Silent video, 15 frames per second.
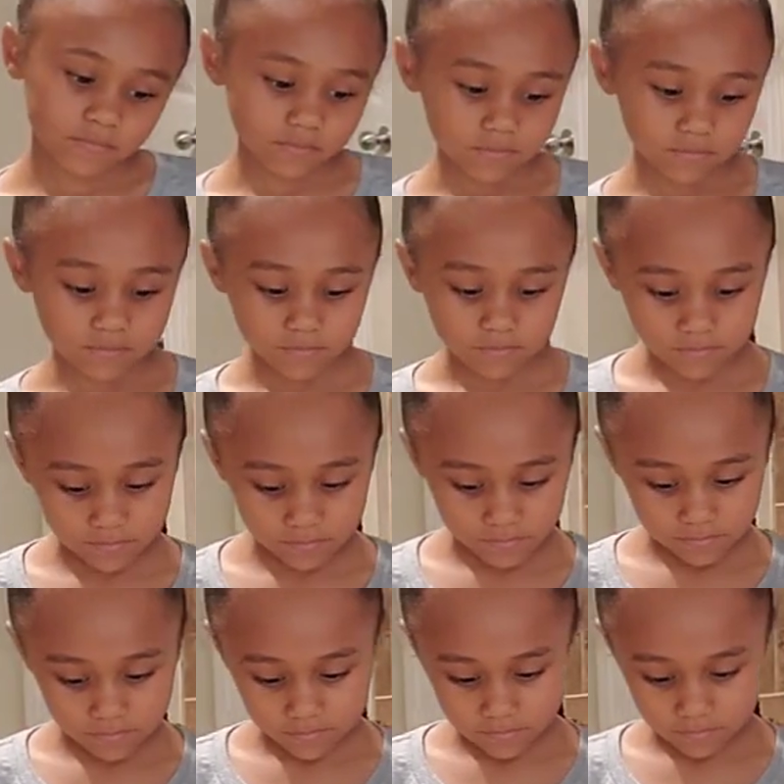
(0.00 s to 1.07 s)

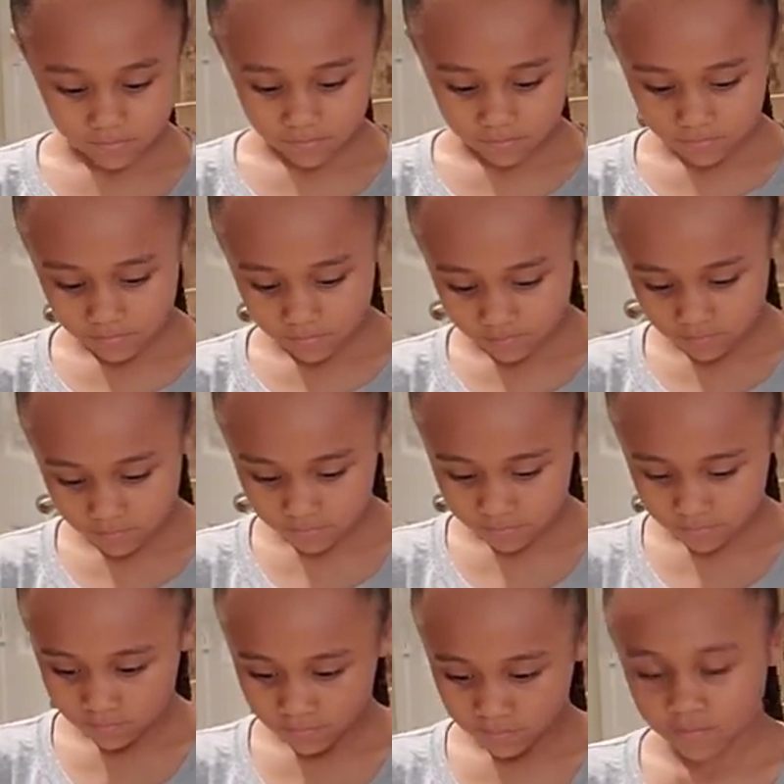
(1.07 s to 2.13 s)

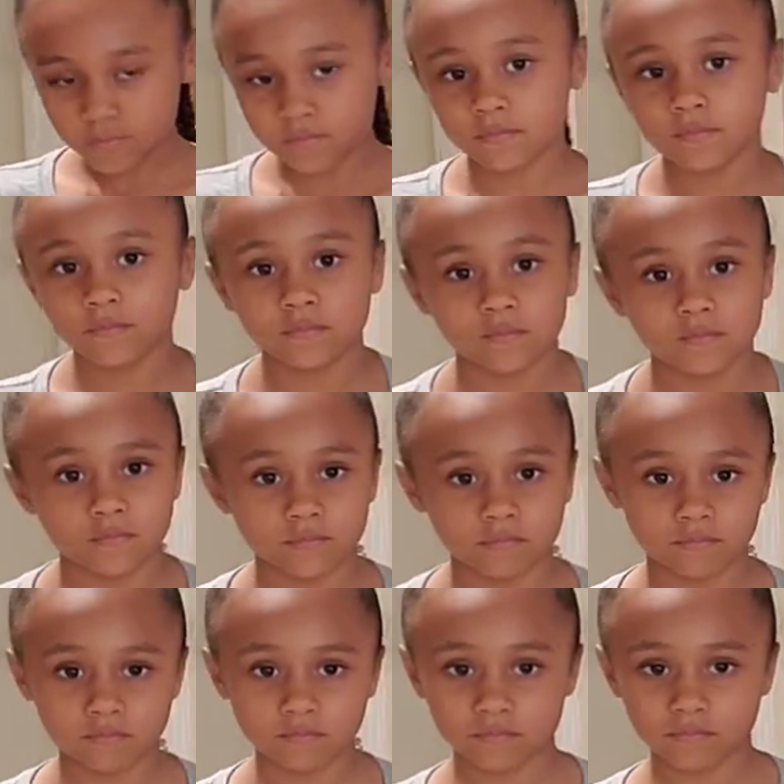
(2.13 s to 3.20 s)

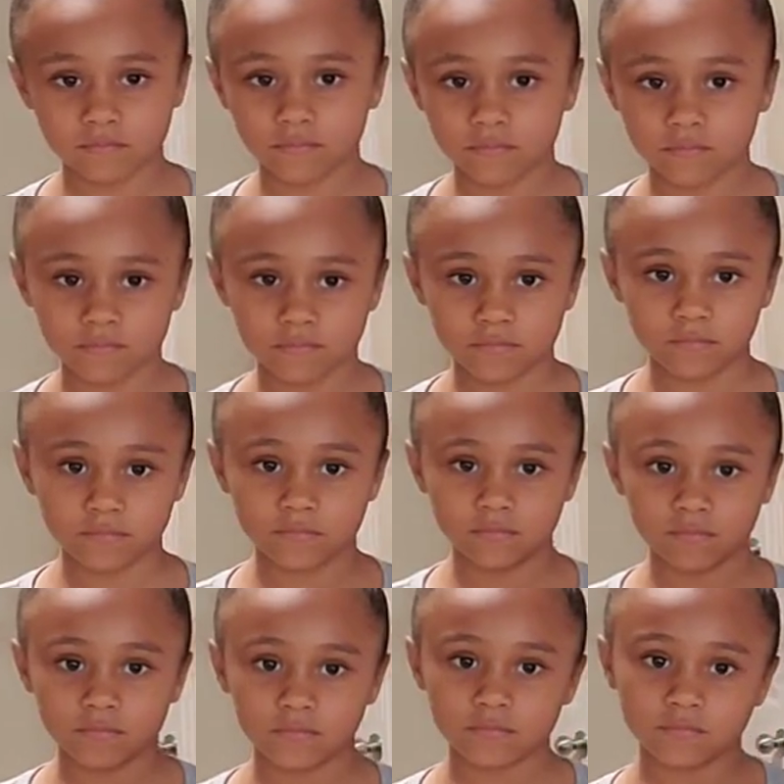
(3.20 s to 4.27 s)

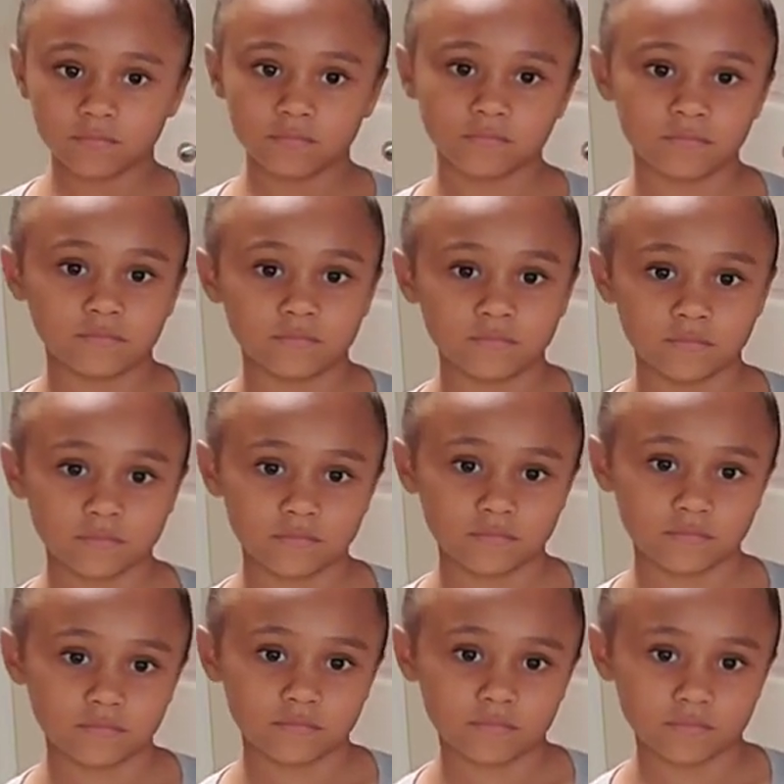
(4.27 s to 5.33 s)

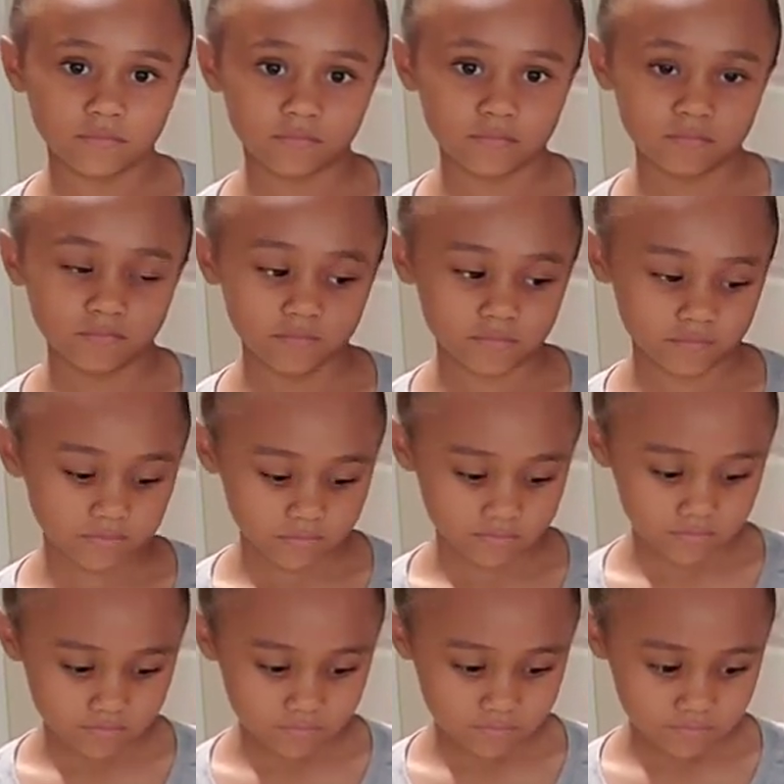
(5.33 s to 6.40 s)

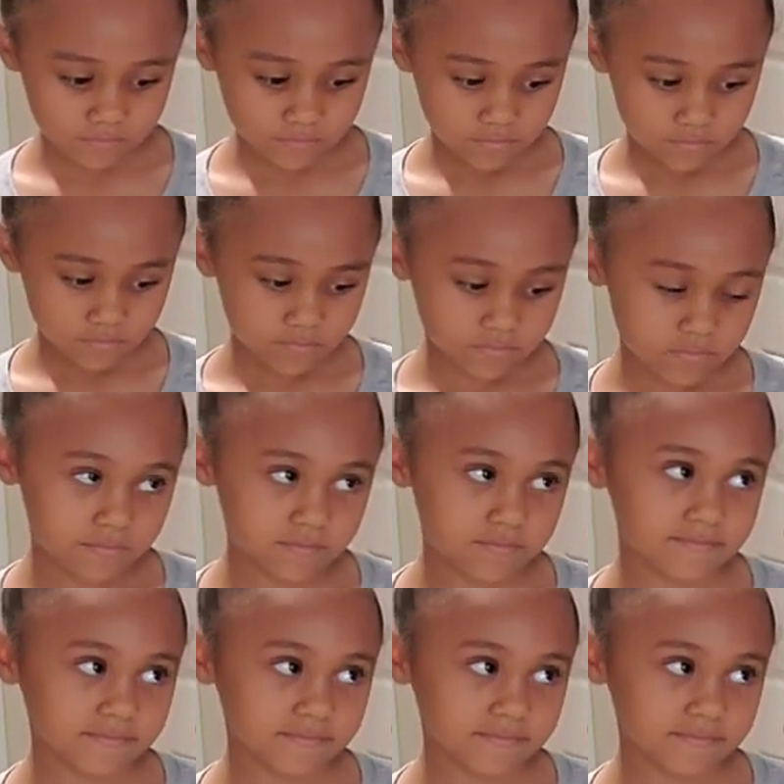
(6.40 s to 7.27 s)
No words are spoken by the person on screen.